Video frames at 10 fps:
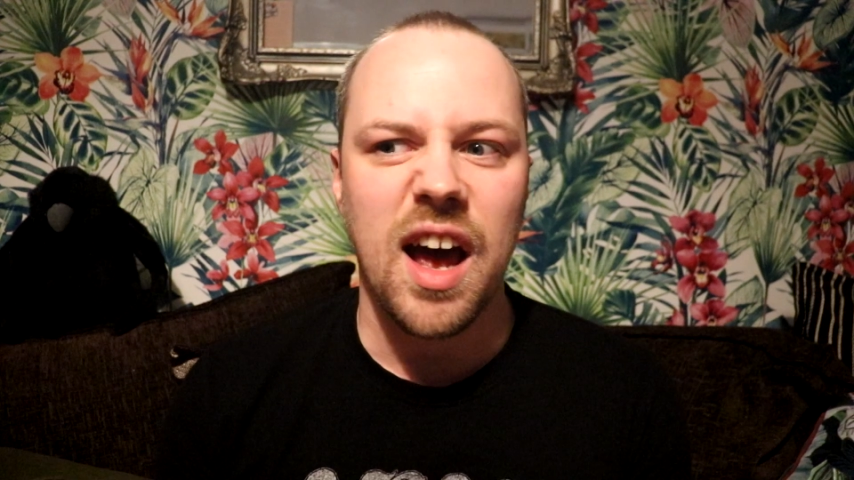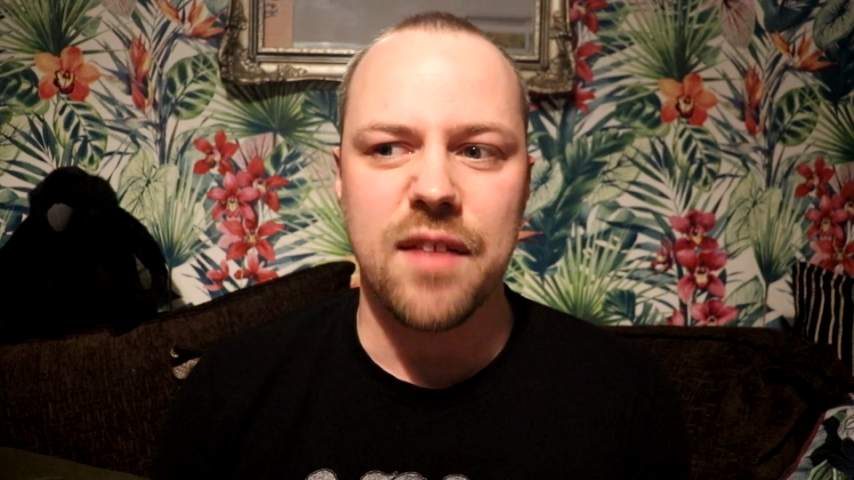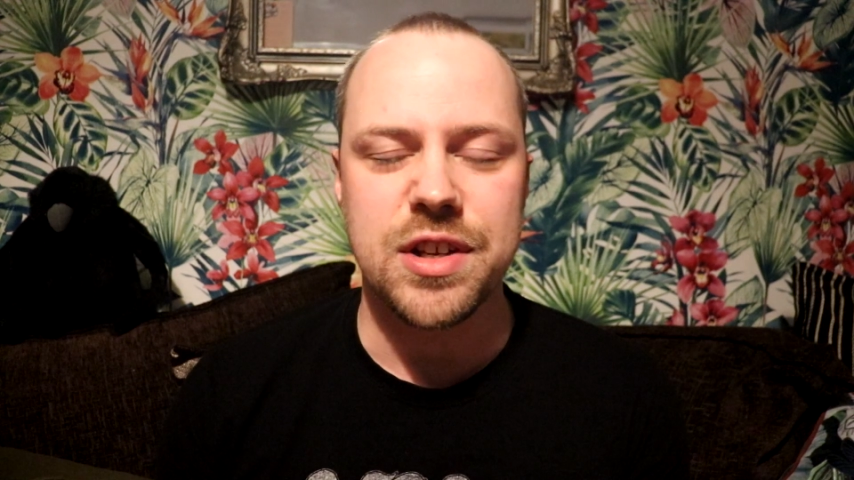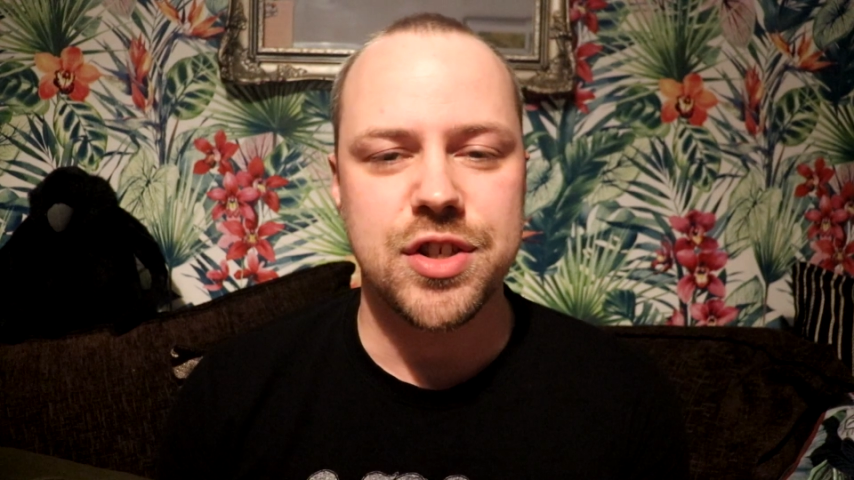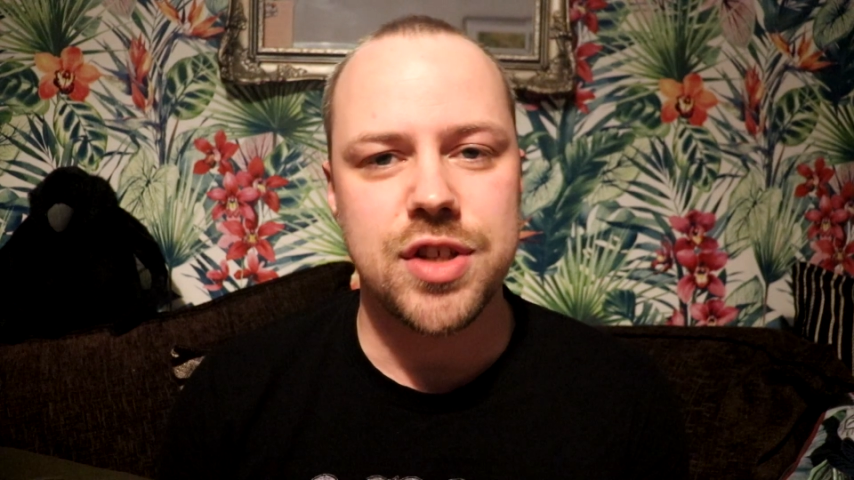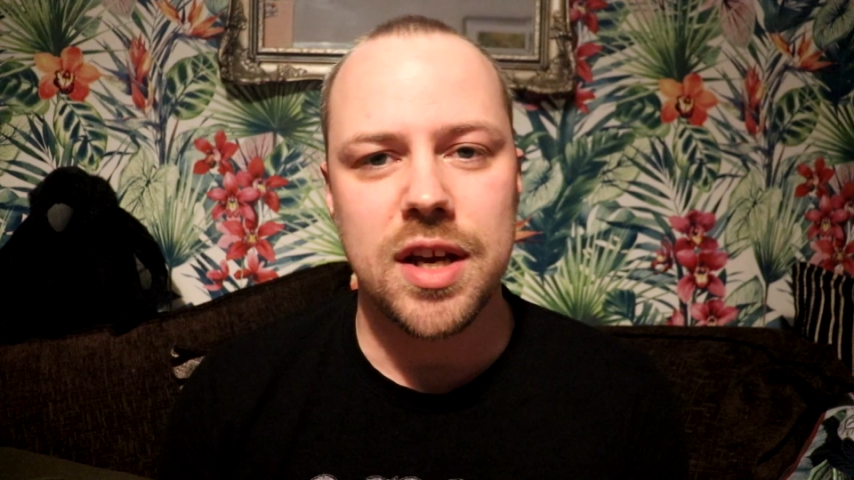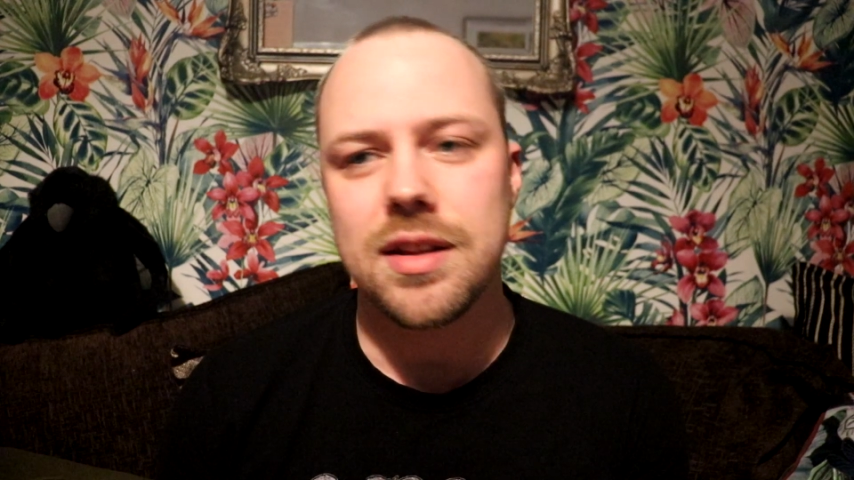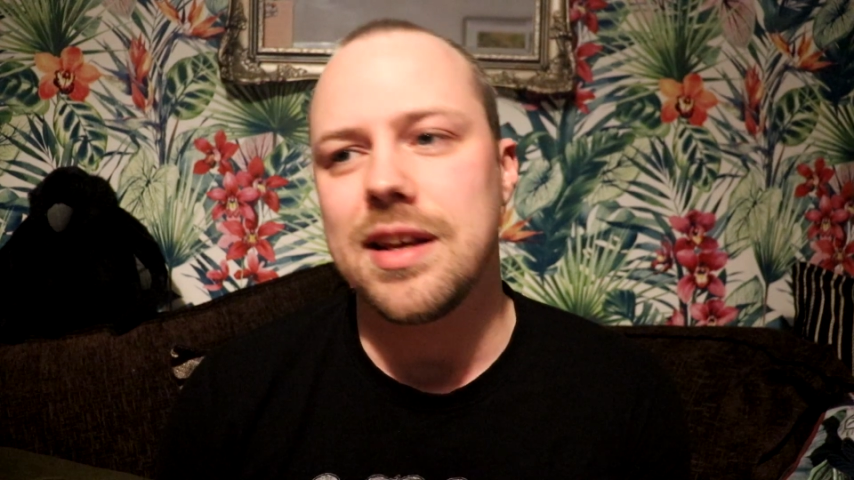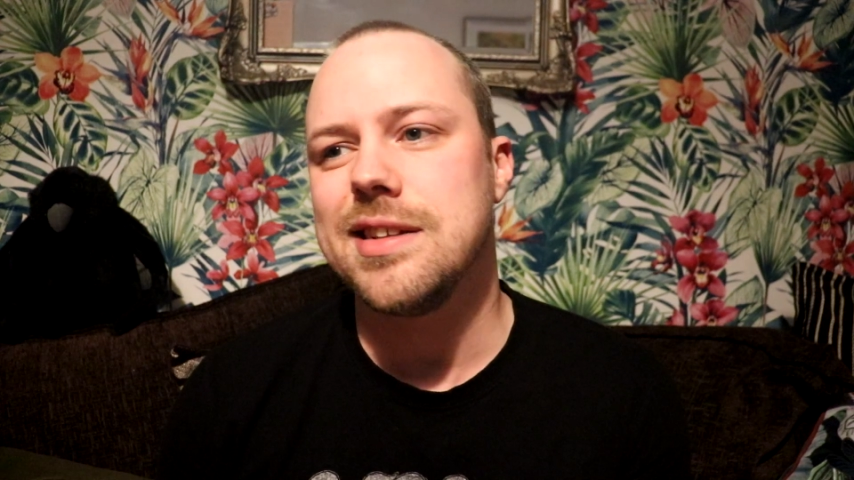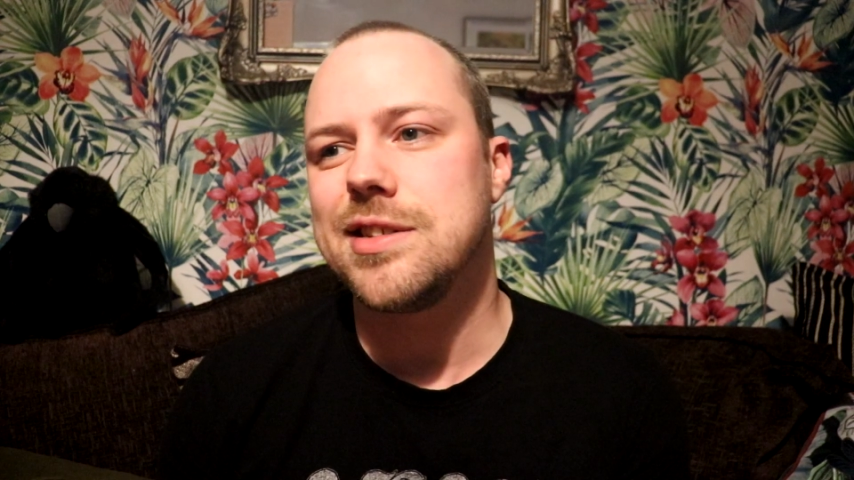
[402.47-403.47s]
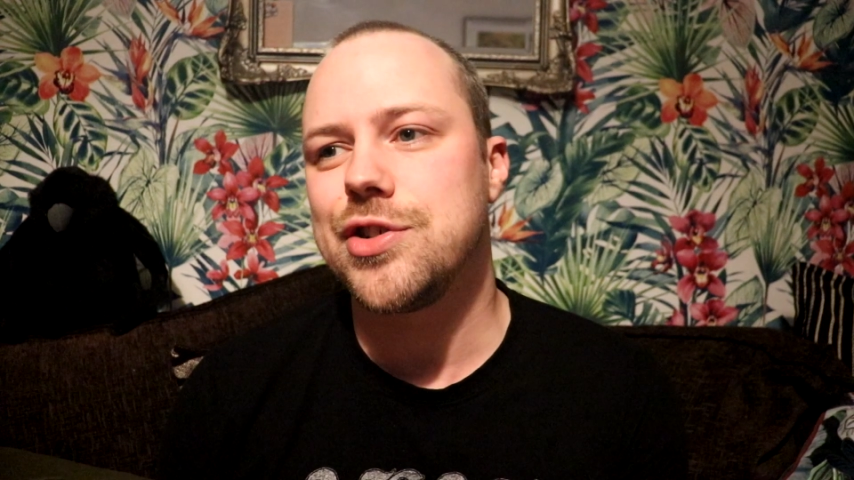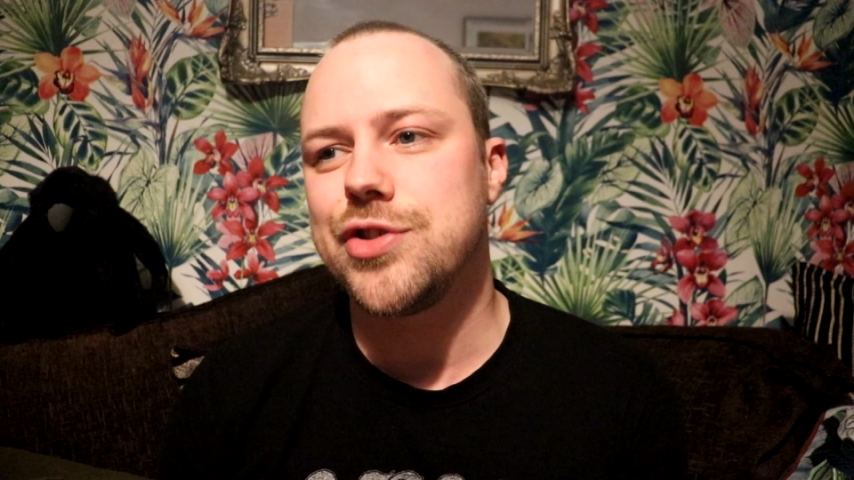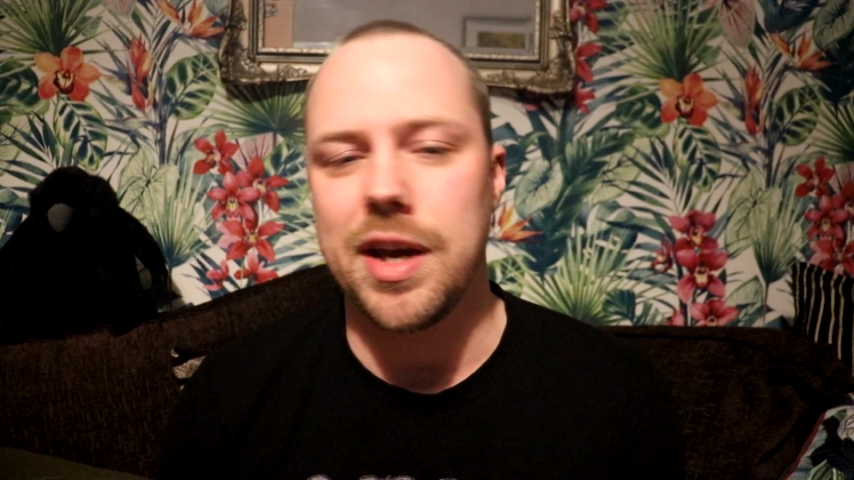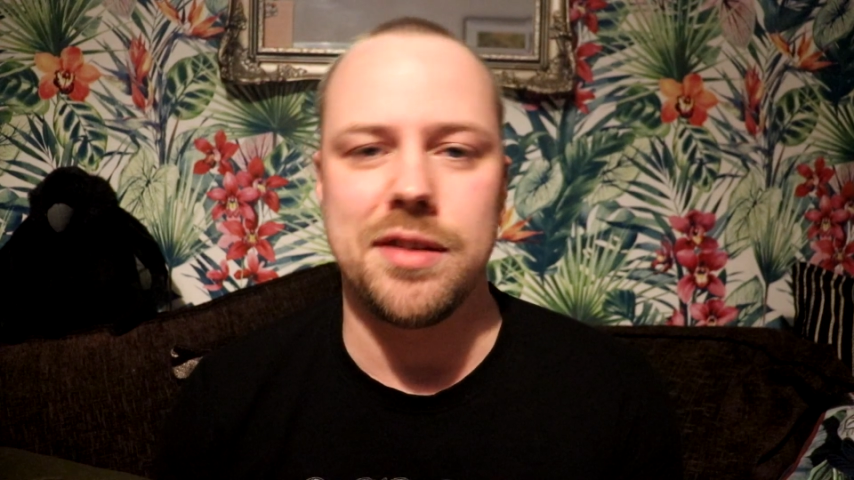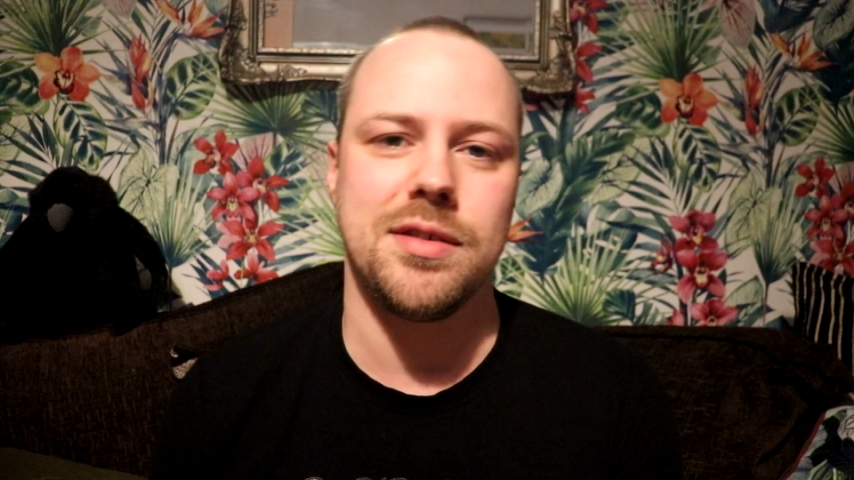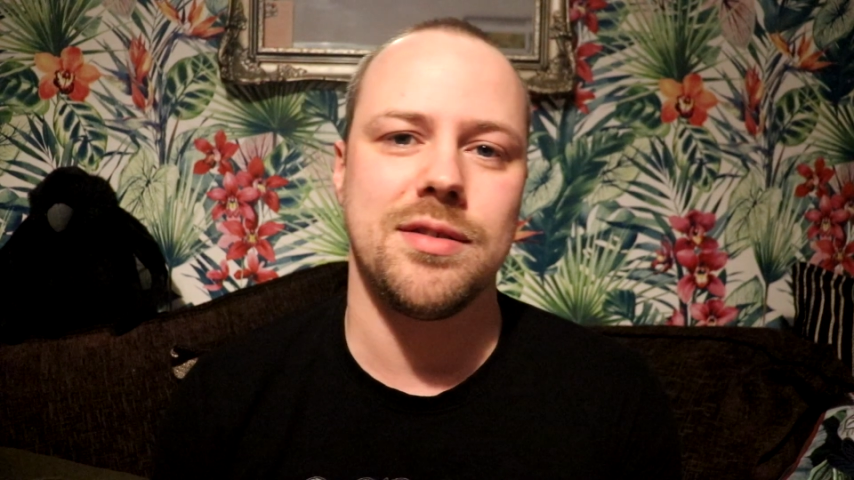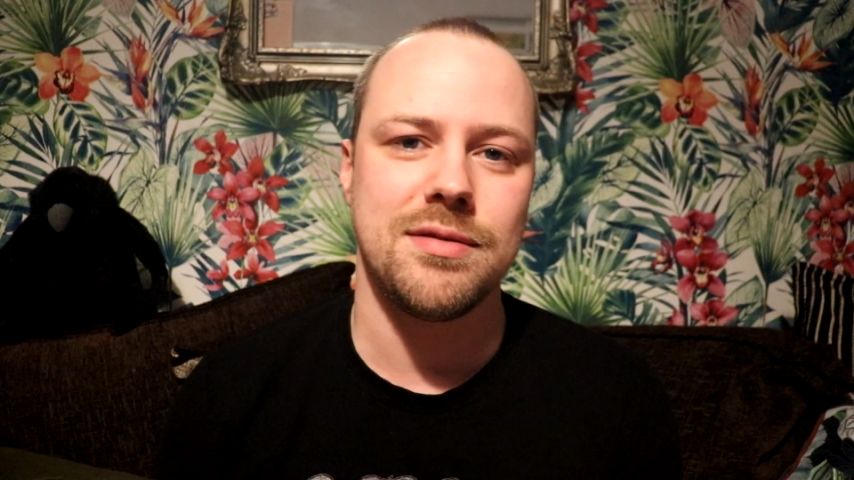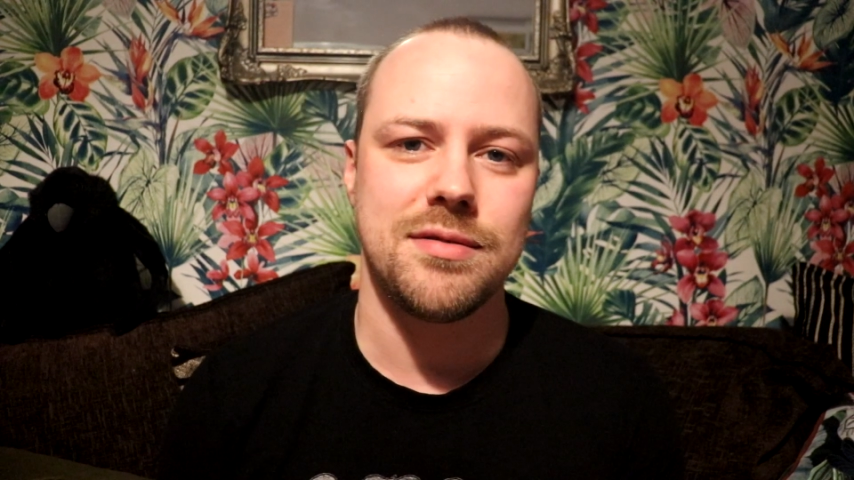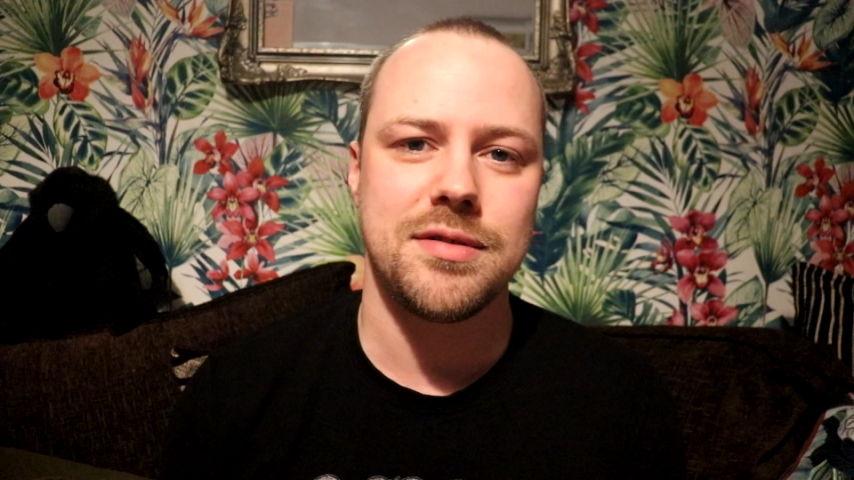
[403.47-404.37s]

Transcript: And if it's shit, it's shit.